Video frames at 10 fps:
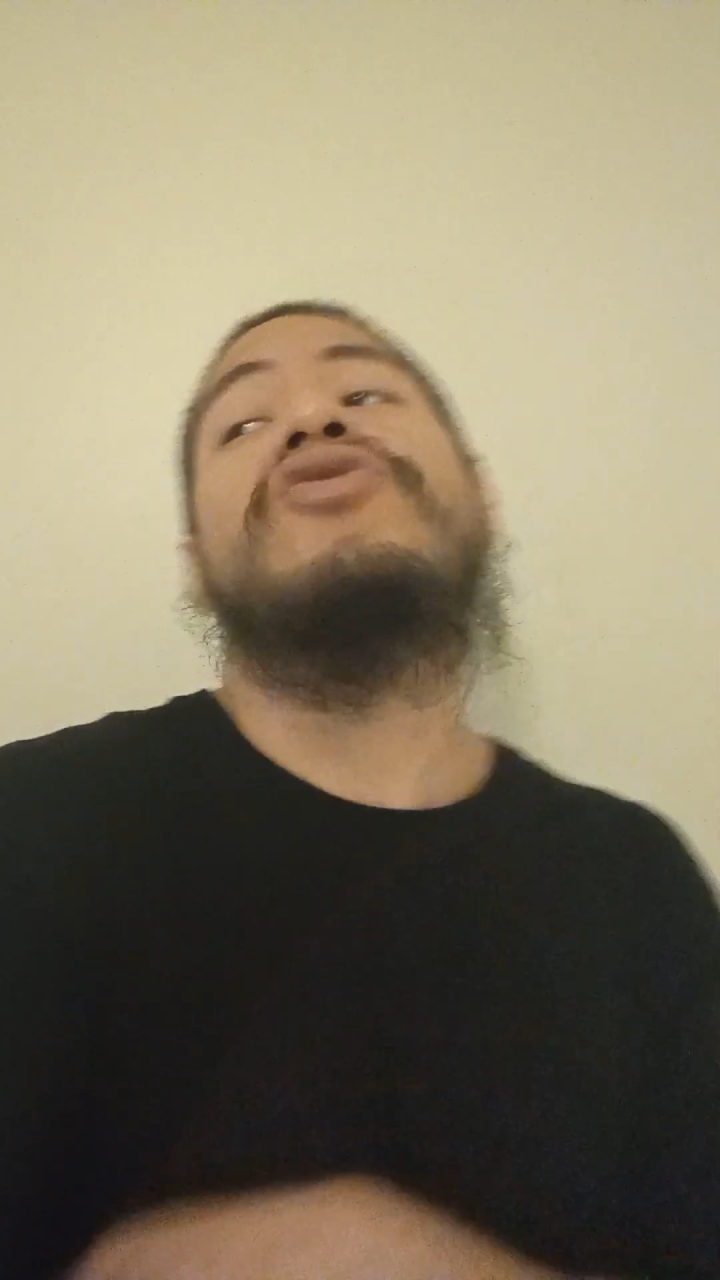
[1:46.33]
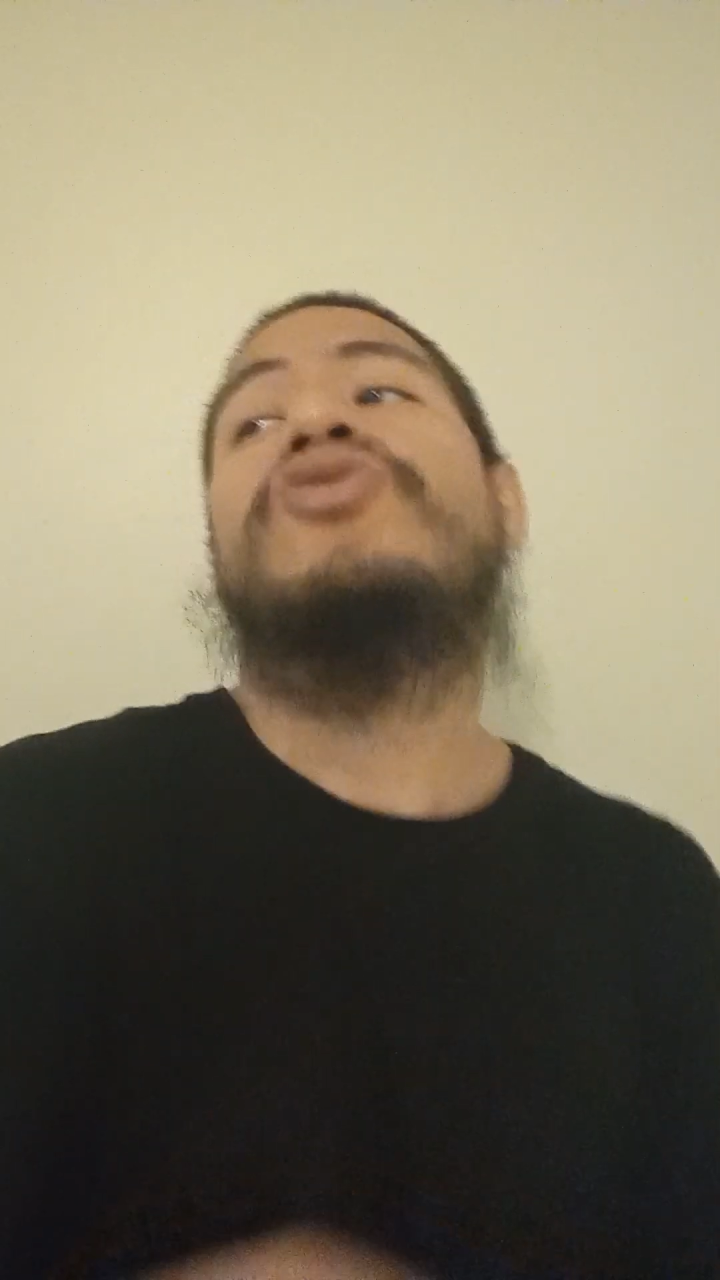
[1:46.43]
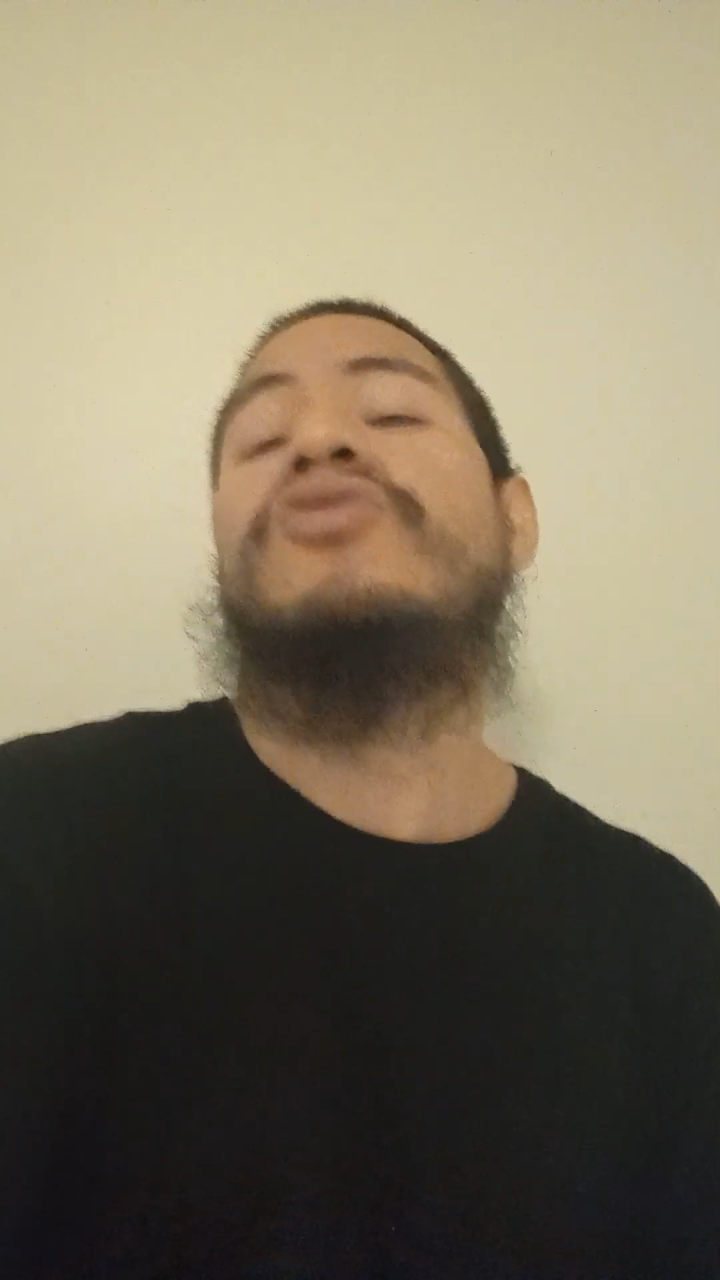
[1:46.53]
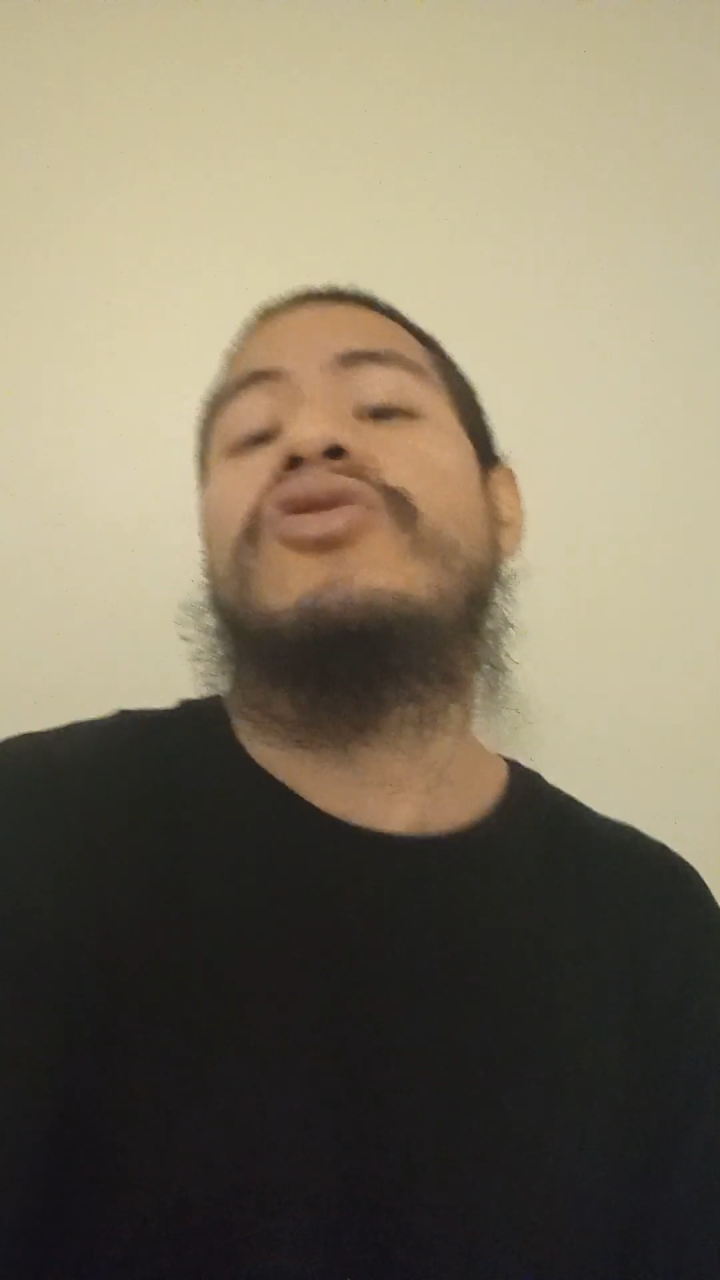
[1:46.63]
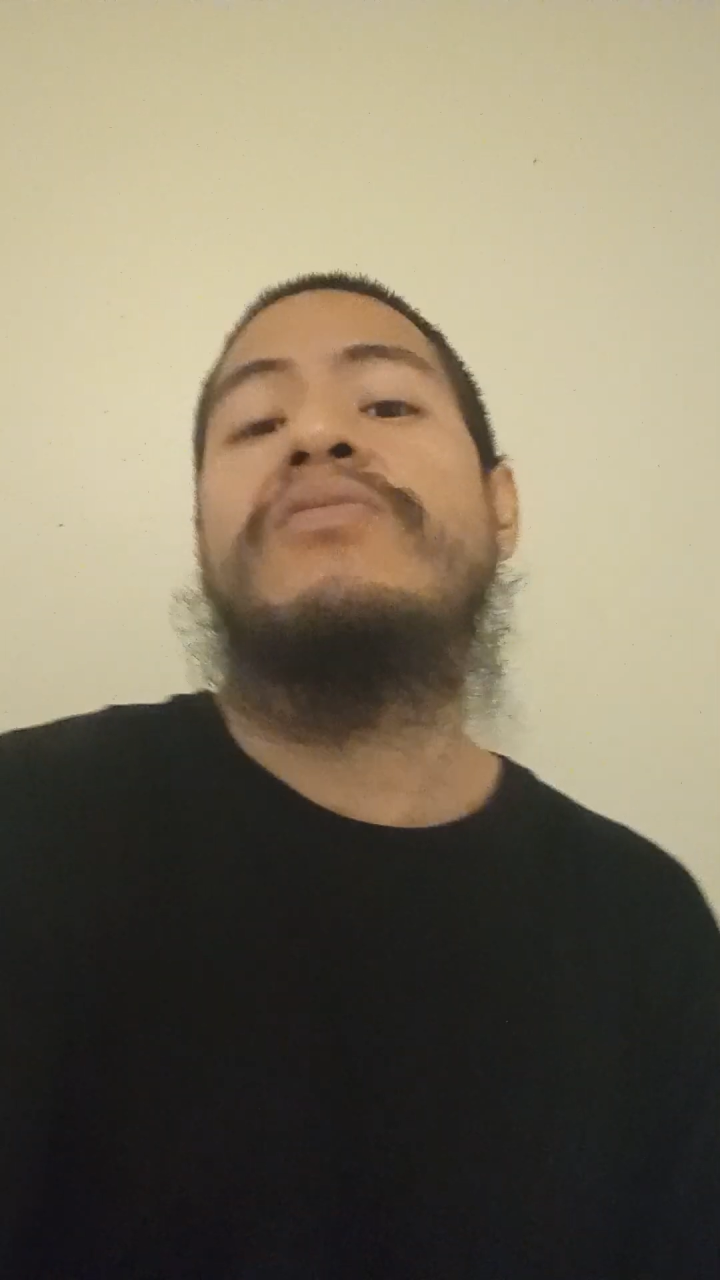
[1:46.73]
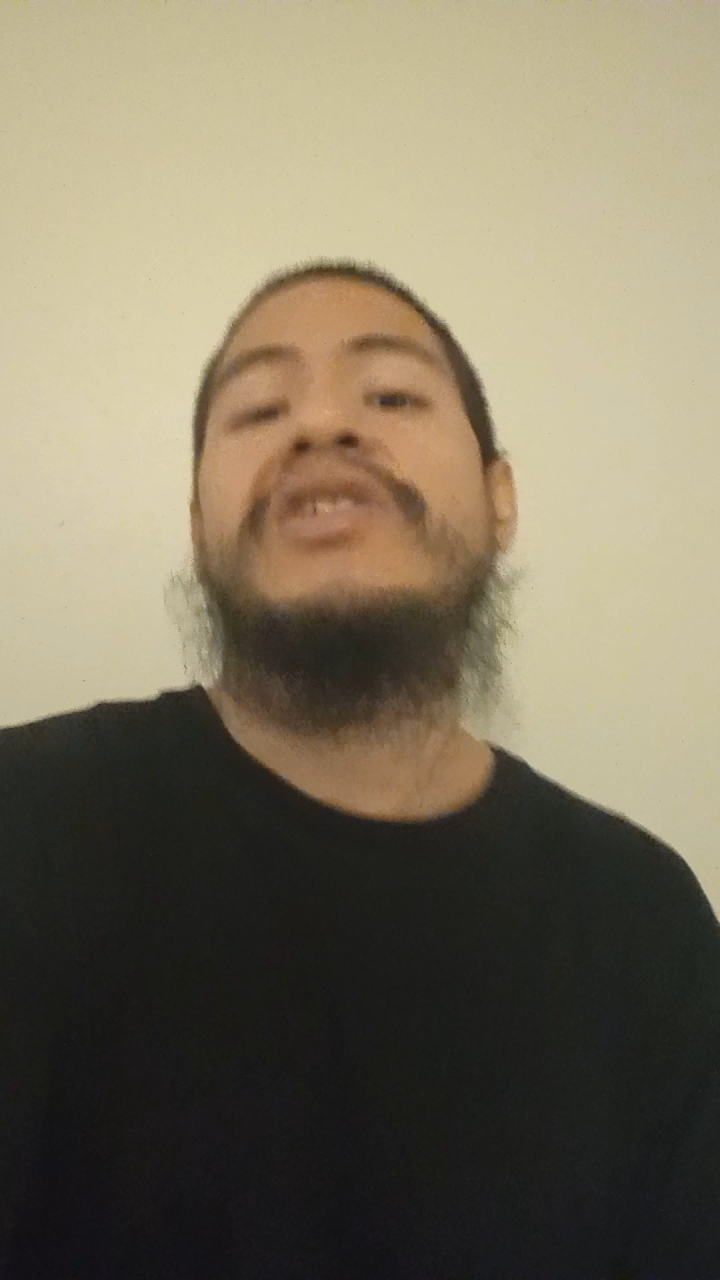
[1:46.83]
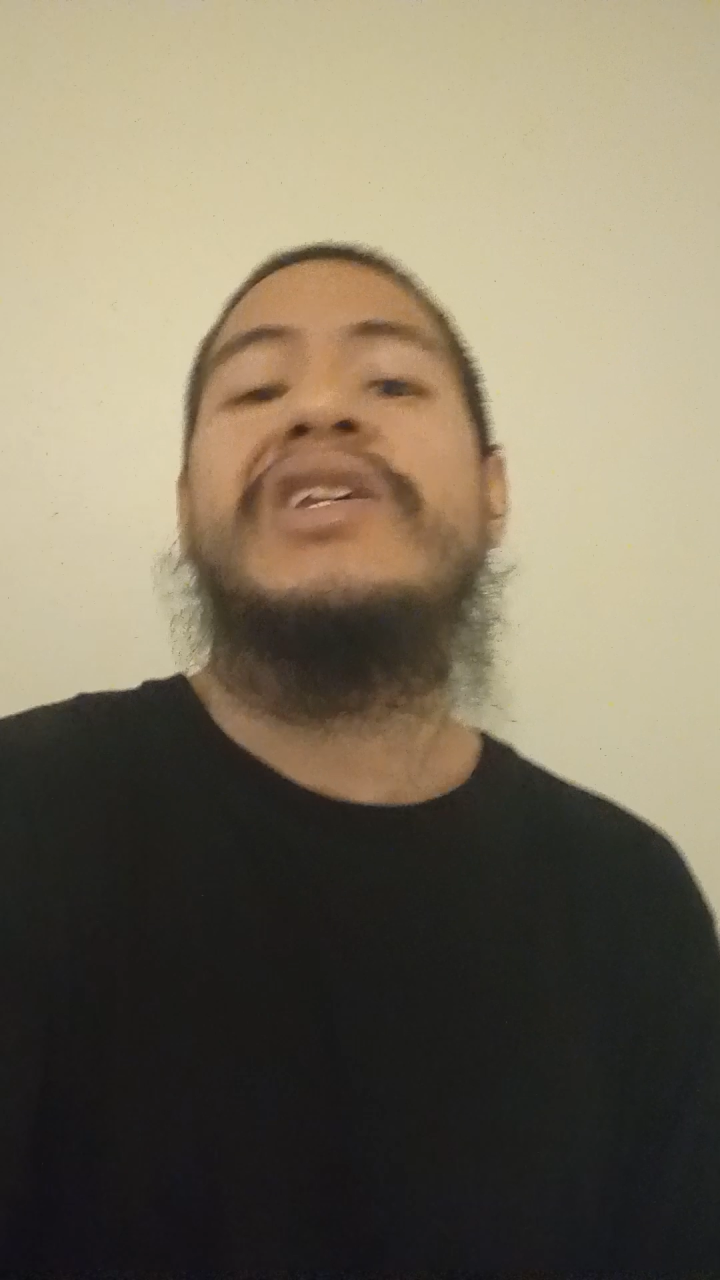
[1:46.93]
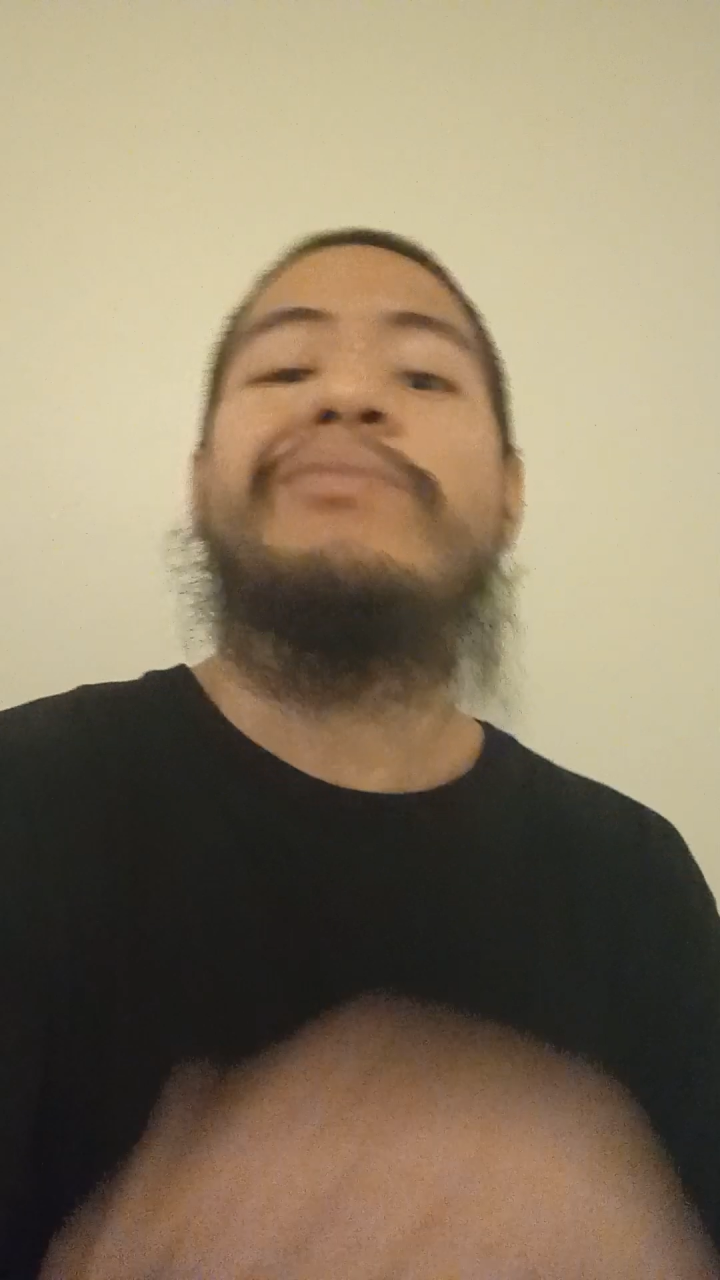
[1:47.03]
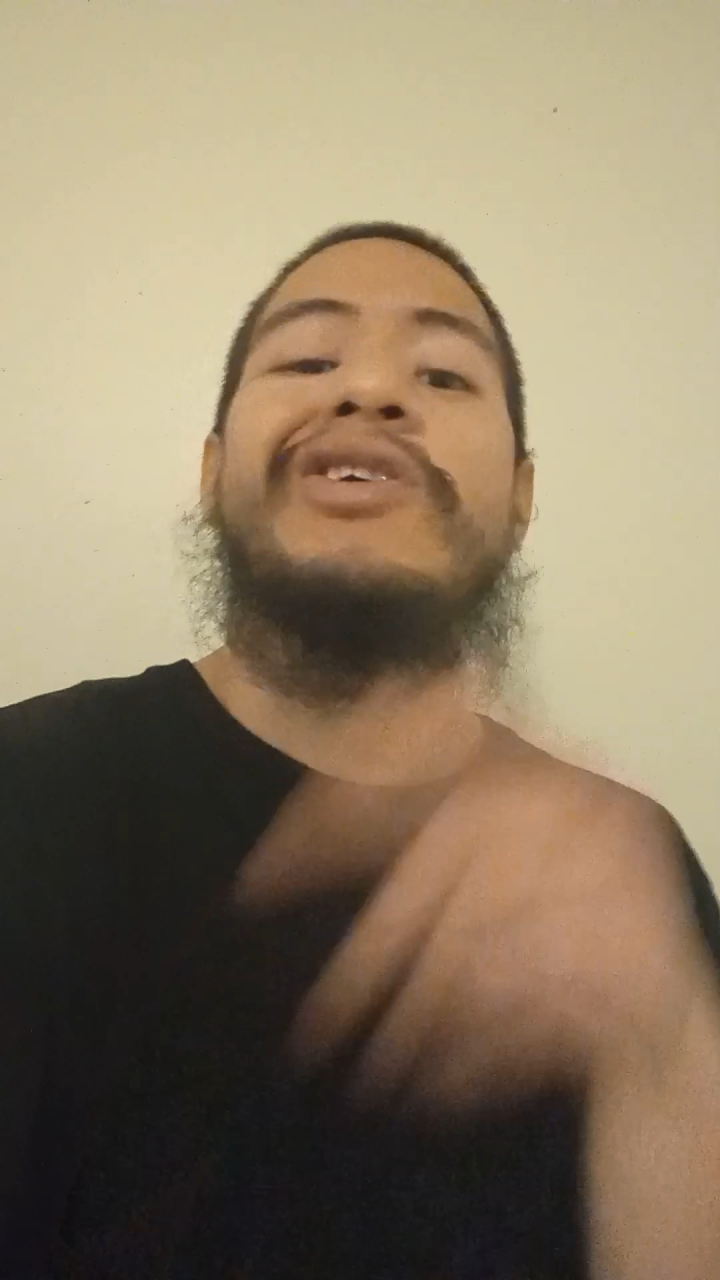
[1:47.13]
So you know what I'm saying?